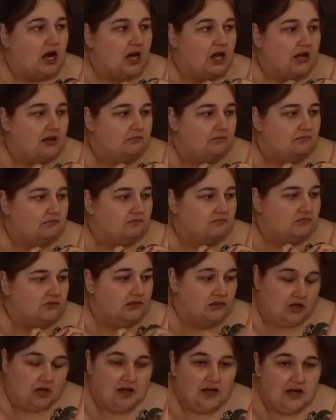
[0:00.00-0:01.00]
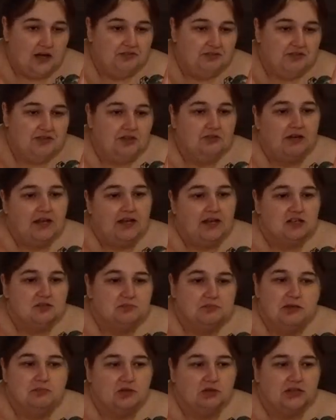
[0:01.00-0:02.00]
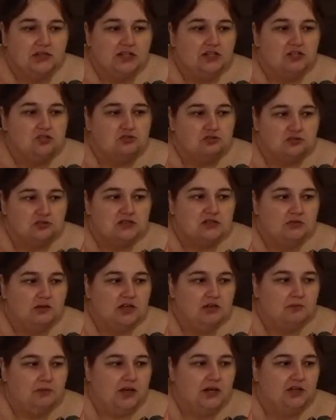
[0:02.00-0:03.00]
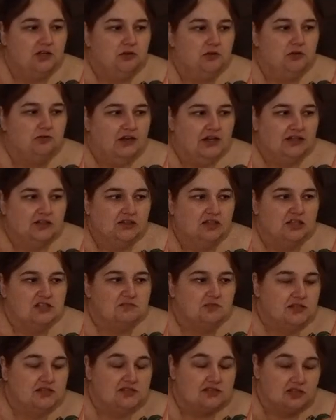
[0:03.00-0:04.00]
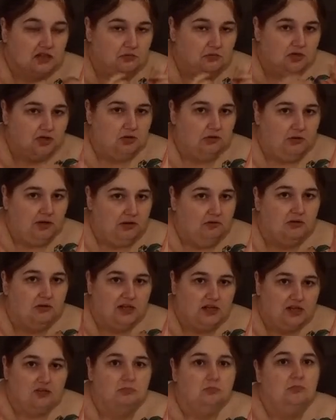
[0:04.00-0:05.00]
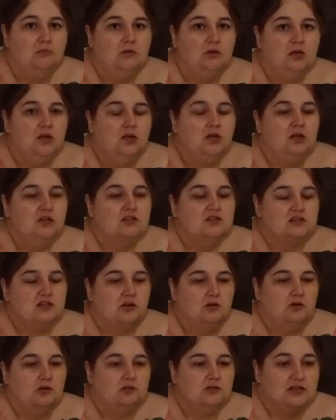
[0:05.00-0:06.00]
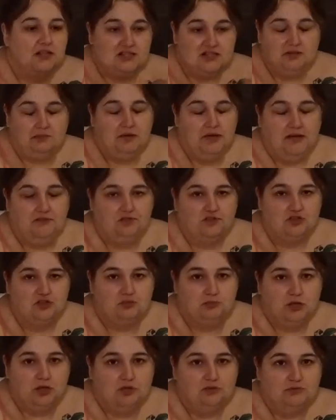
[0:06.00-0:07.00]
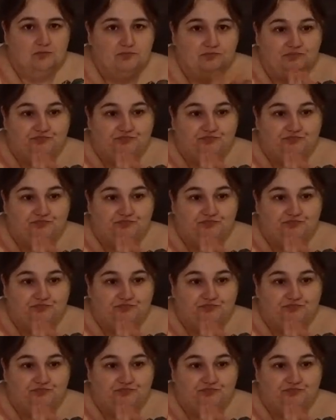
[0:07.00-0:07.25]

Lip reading: I'm not having you lend me money just so I can buy you Valentine's presents. I want to go out and get them. So that's the plan for tomorrow.